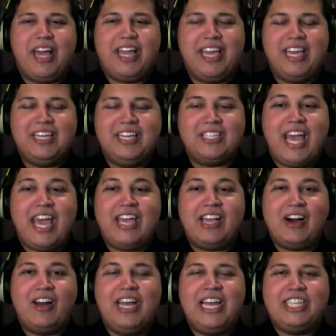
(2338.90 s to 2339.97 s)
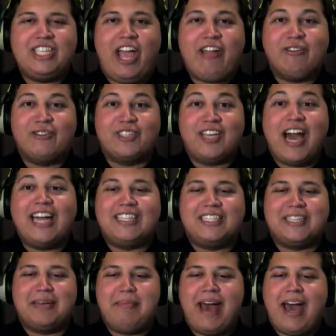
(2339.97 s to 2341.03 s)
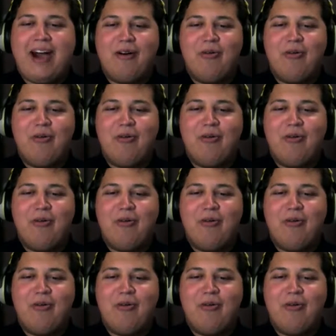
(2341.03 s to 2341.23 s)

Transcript: his take on Hitchhiker's Guide somehow,